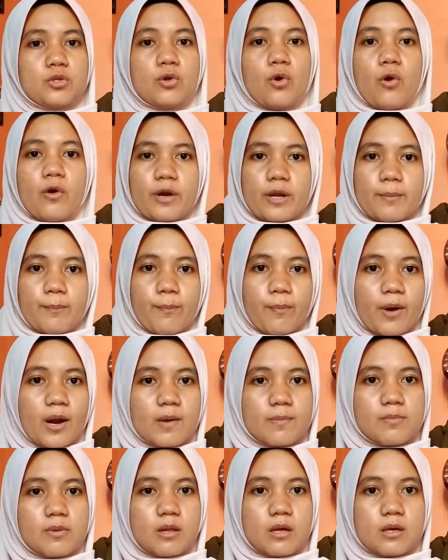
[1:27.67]
correct
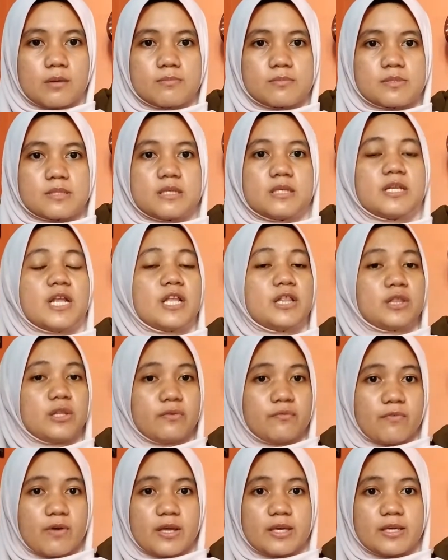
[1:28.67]
problems,
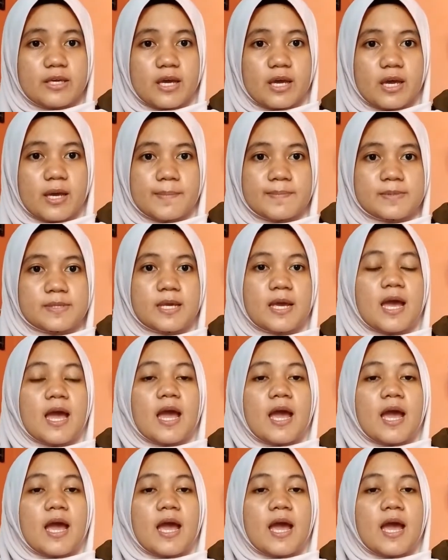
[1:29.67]
identify gaps,